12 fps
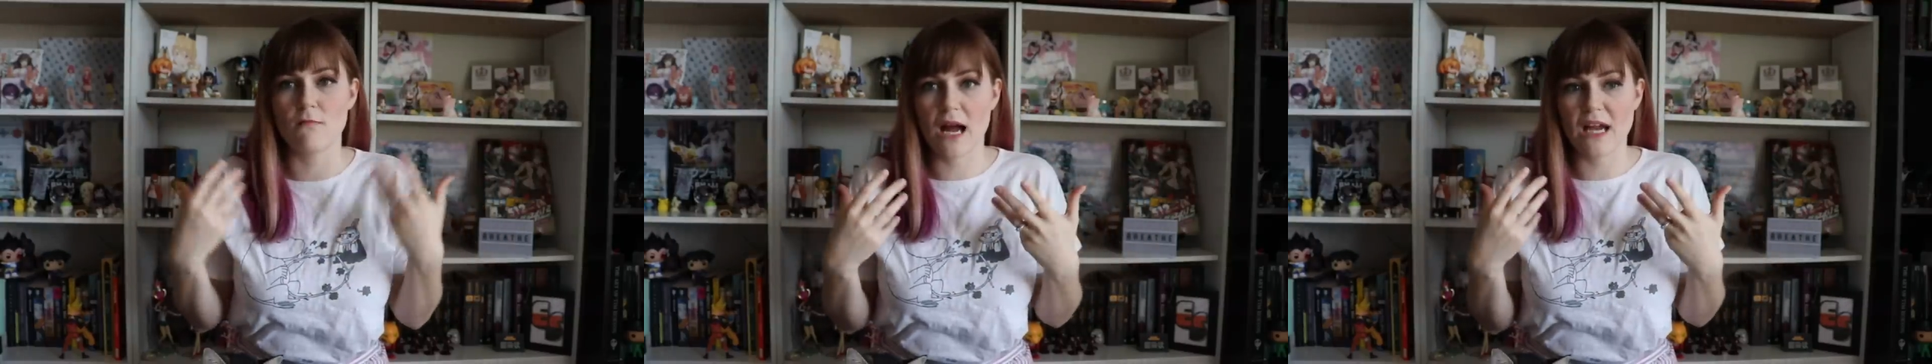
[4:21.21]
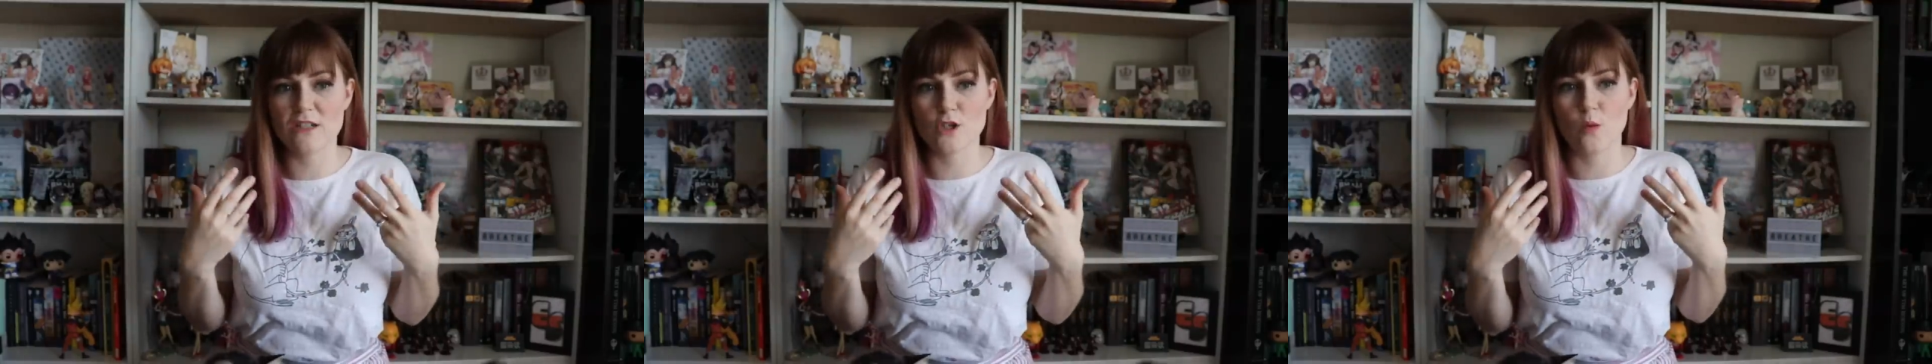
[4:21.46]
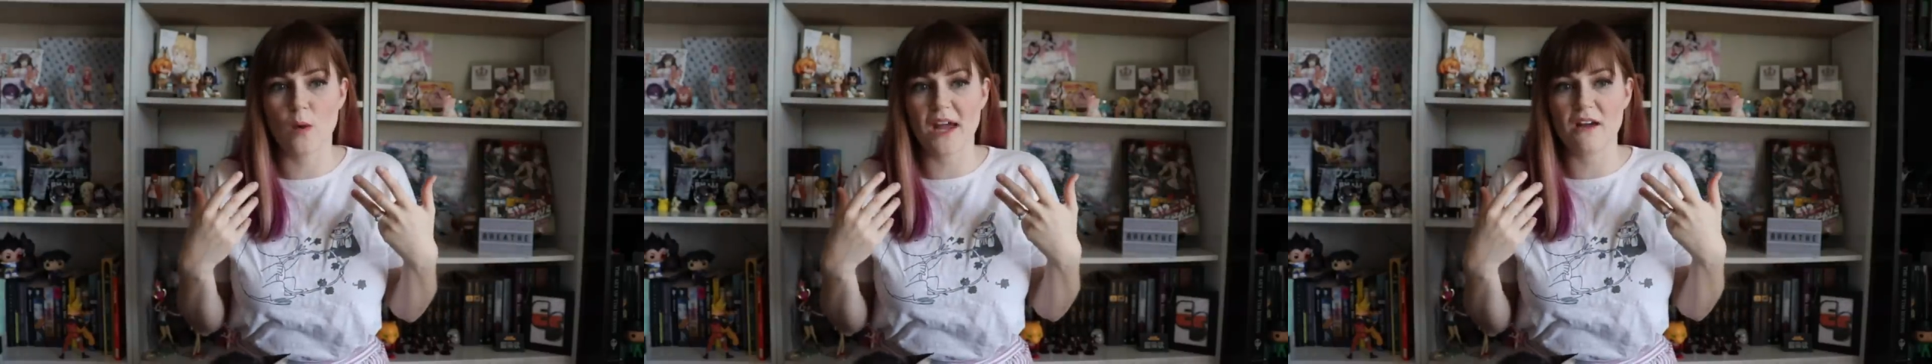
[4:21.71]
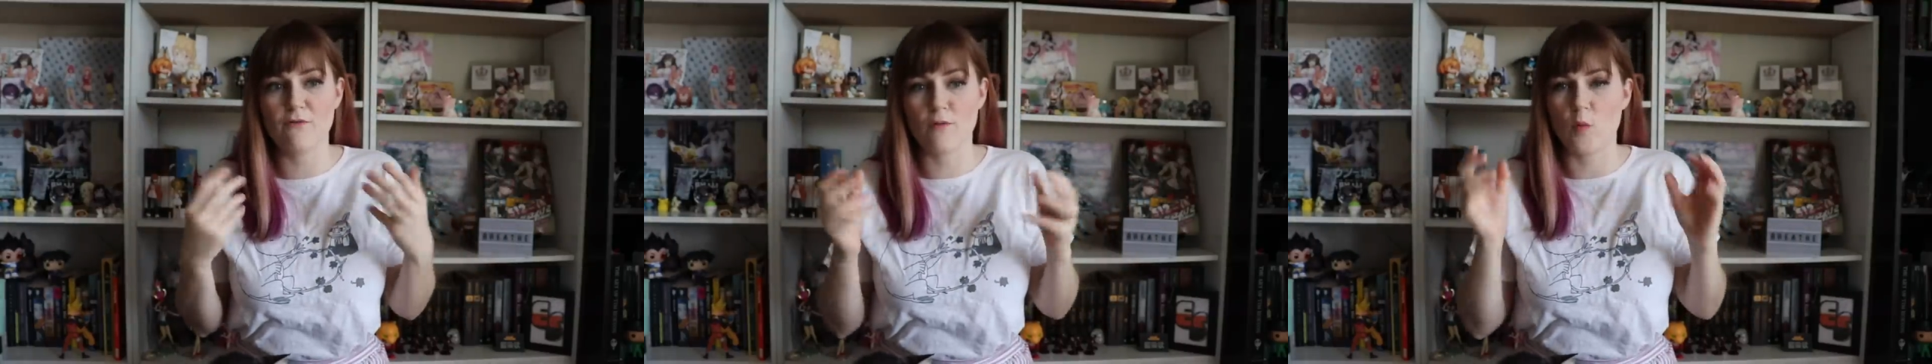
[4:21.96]
mind
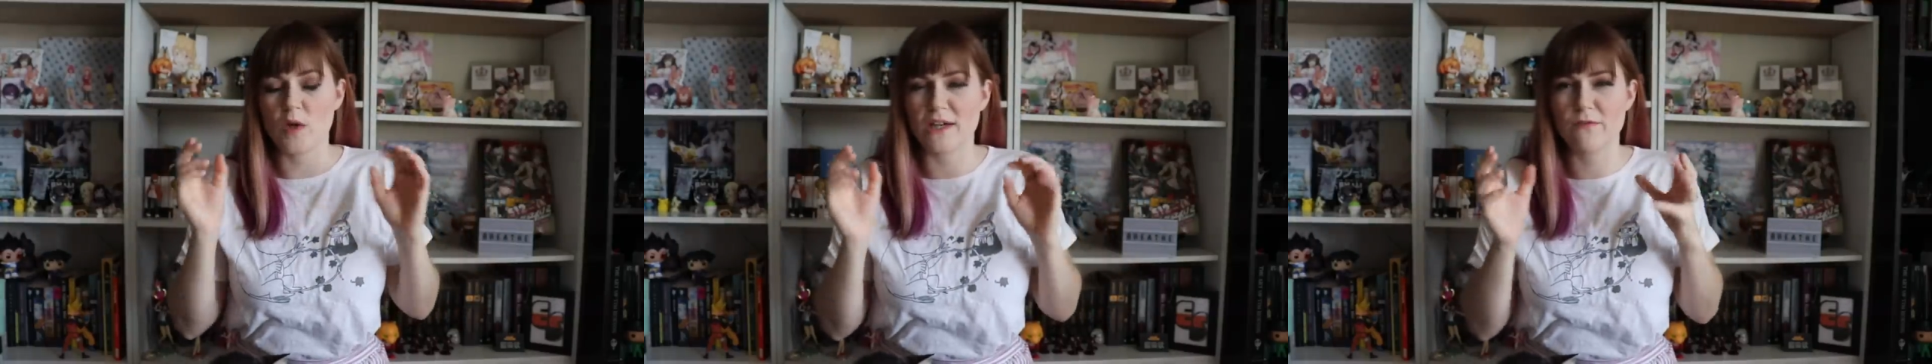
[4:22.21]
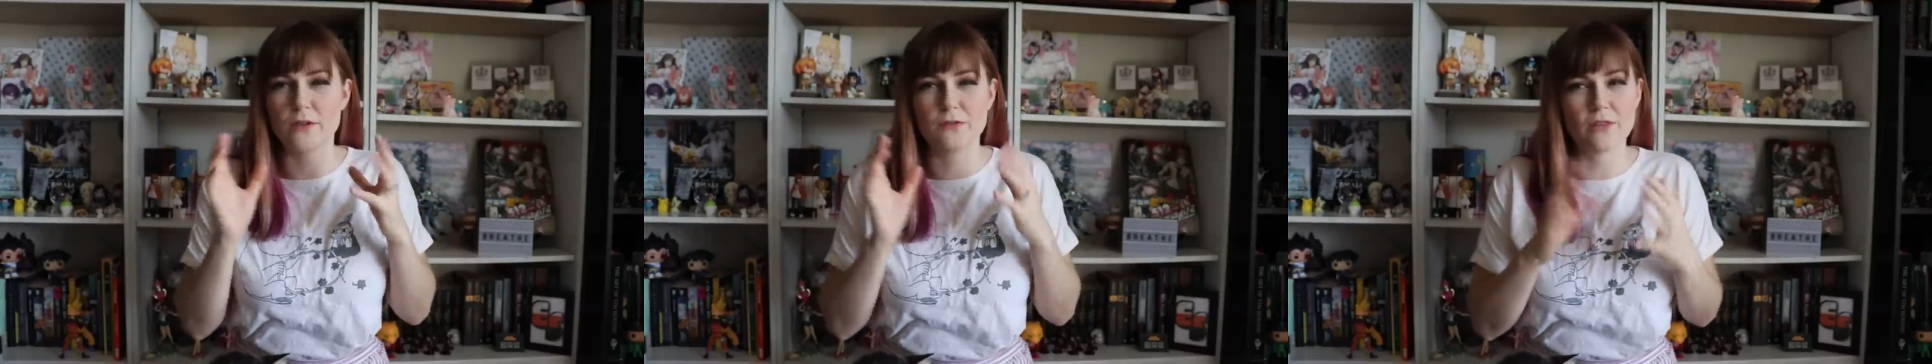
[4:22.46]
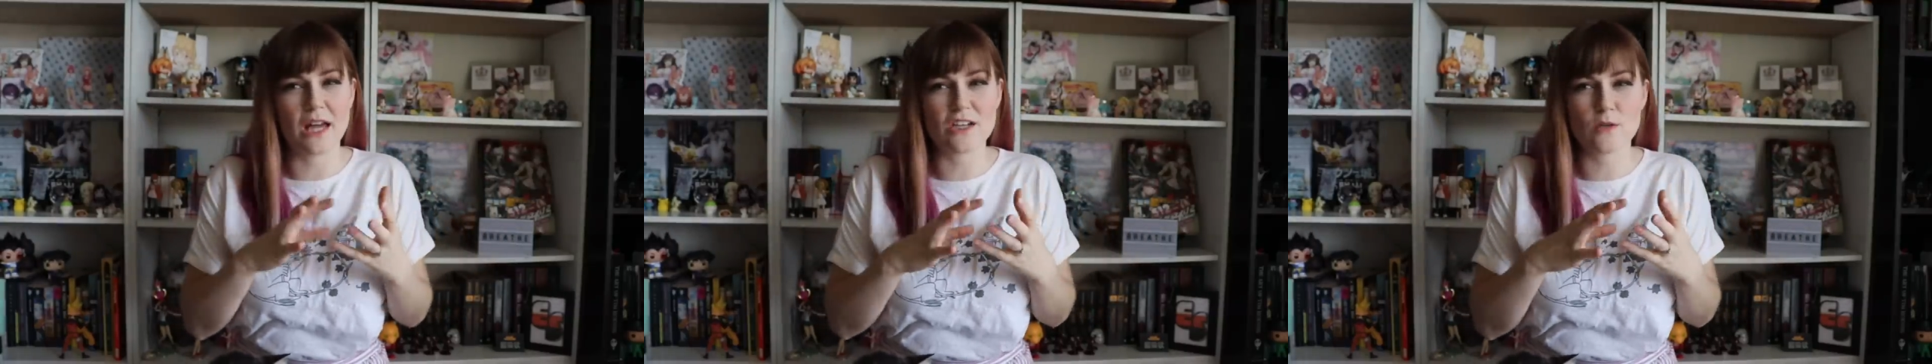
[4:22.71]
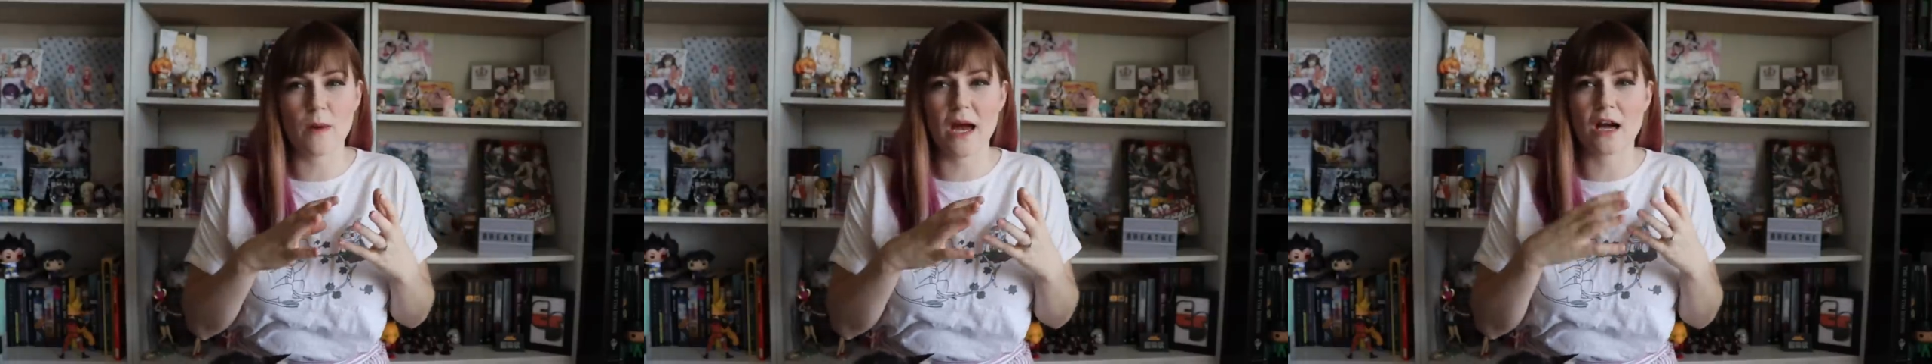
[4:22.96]
away from whatever
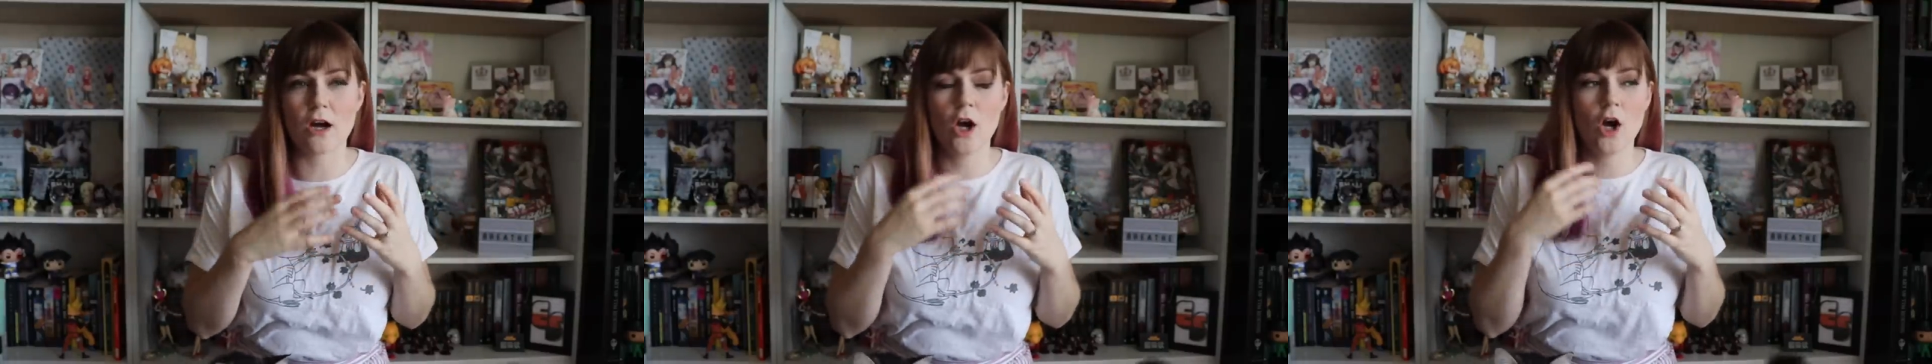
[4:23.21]
flashback